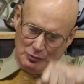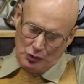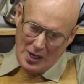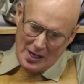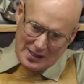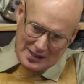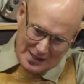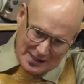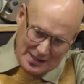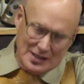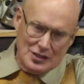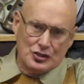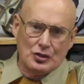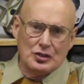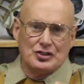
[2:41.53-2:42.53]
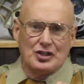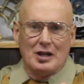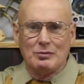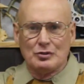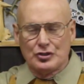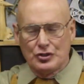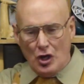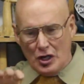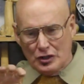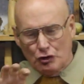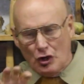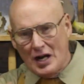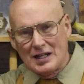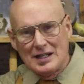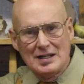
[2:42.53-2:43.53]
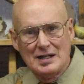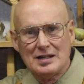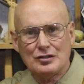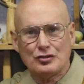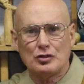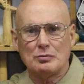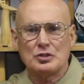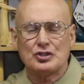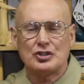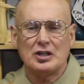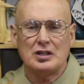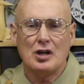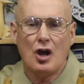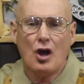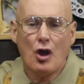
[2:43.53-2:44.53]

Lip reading: try to get it into a table saw, try to get it into a machine,